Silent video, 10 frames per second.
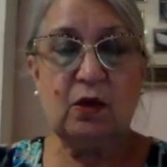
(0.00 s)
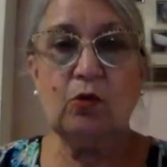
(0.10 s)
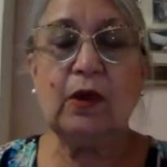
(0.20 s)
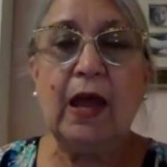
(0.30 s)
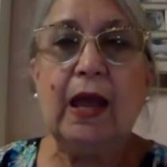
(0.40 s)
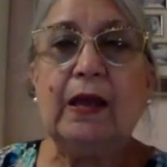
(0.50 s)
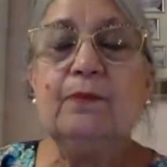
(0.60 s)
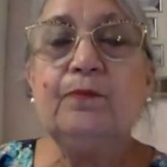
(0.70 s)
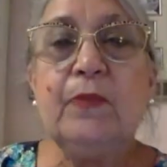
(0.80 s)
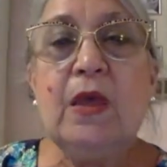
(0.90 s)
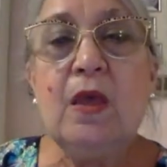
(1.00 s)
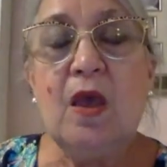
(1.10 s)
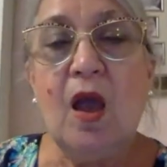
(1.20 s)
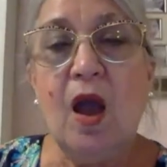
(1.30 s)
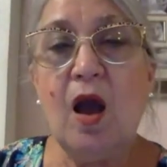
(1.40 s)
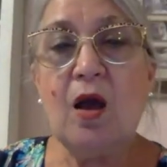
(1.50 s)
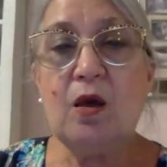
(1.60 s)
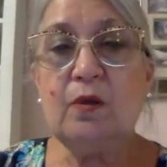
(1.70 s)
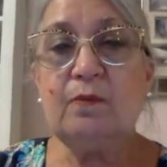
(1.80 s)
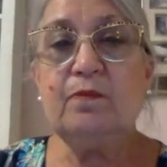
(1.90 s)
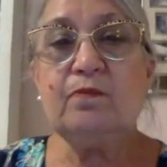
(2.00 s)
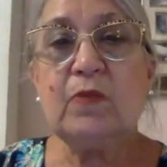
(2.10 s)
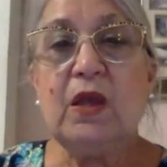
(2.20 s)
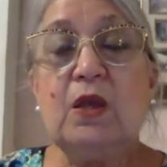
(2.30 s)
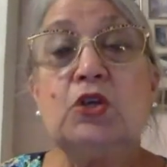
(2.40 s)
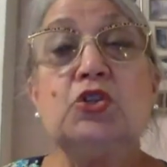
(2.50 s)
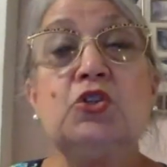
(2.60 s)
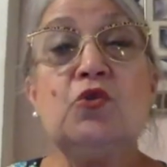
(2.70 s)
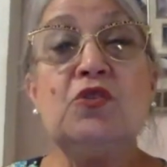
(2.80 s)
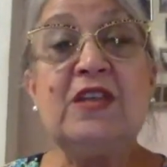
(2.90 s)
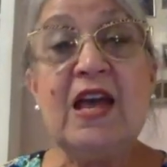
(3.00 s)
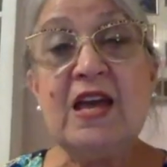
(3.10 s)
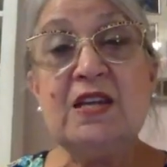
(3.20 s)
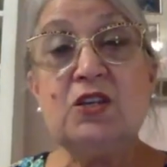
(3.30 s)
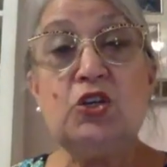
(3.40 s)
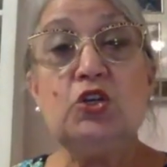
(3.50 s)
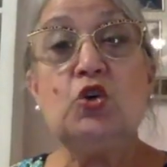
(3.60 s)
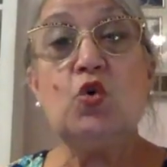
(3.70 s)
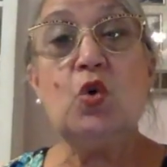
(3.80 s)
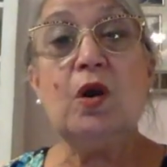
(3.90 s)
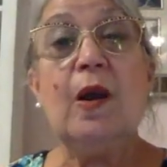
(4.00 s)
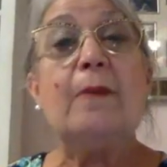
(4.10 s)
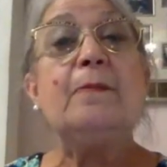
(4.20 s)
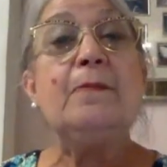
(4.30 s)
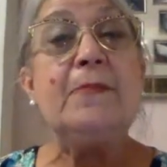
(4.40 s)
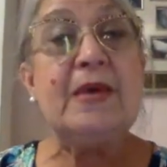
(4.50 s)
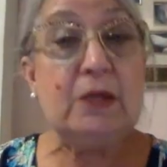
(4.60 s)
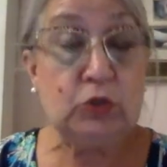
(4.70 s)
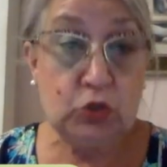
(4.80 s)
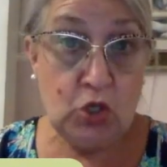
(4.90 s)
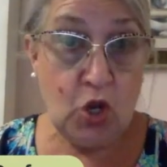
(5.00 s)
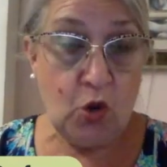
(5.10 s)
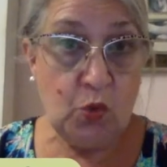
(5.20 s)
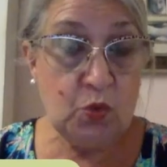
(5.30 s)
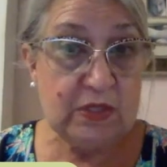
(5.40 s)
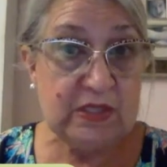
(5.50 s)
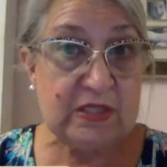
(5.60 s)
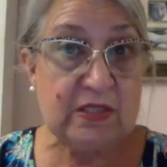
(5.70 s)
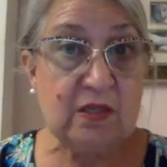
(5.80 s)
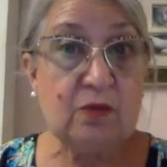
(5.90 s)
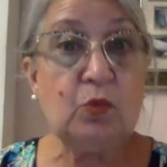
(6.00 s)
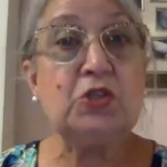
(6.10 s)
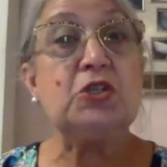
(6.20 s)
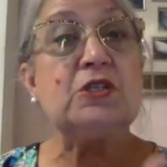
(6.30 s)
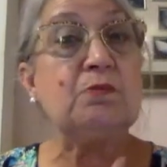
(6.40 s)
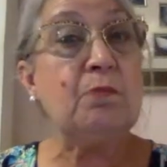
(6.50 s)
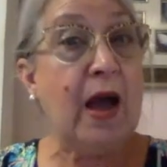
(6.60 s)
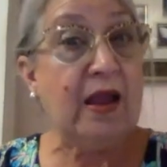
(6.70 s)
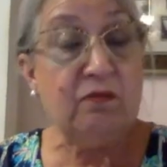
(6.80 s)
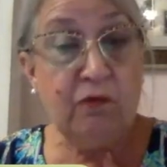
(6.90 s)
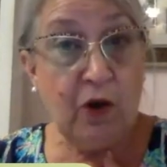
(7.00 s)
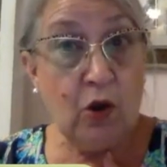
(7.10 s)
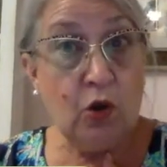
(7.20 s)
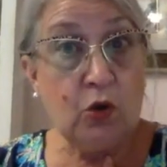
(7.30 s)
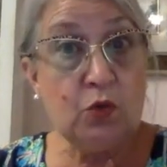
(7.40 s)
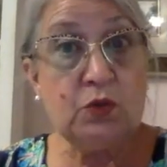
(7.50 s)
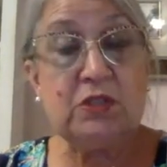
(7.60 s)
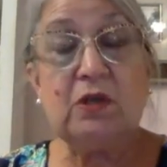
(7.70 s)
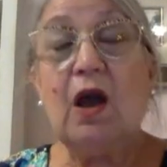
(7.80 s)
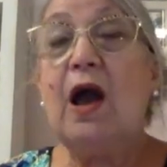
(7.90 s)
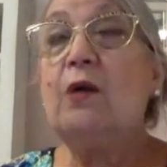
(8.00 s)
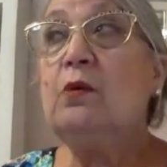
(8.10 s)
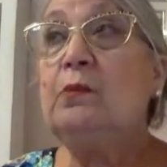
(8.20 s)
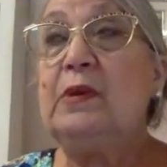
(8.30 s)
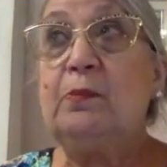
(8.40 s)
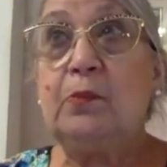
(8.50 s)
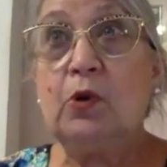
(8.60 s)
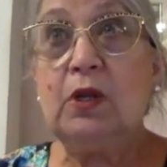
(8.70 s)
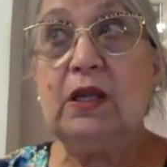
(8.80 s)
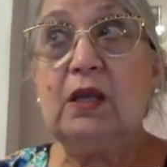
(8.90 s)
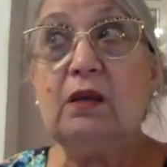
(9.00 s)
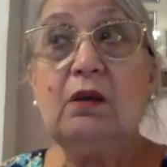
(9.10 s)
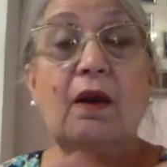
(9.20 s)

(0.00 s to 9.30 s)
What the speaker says: Okay. Um, so then your middle notes, which is my rose, I will be putting